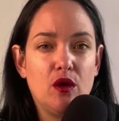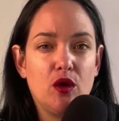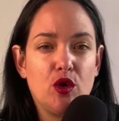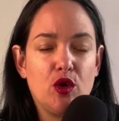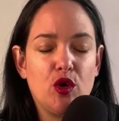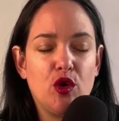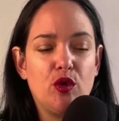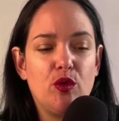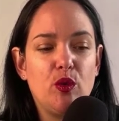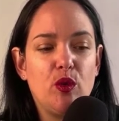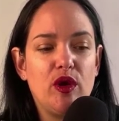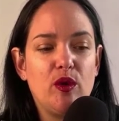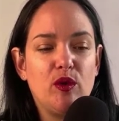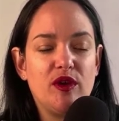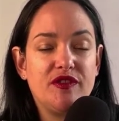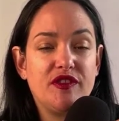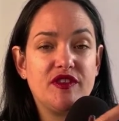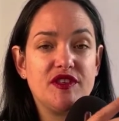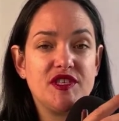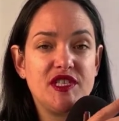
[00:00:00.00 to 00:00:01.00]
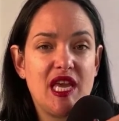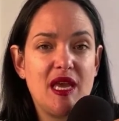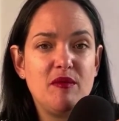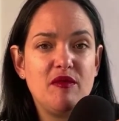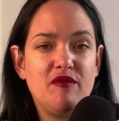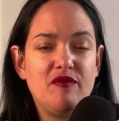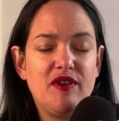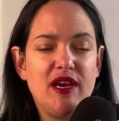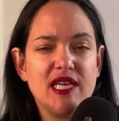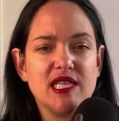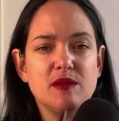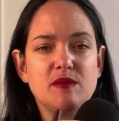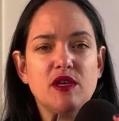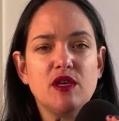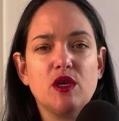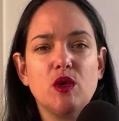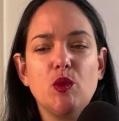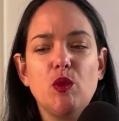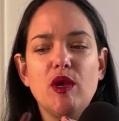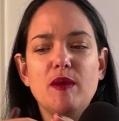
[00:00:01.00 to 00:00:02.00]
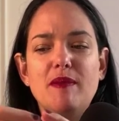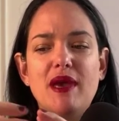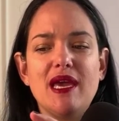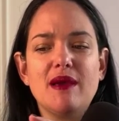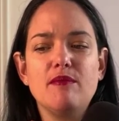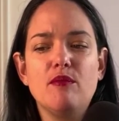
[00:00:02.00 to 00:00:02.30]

Could we, with the same investment, could we make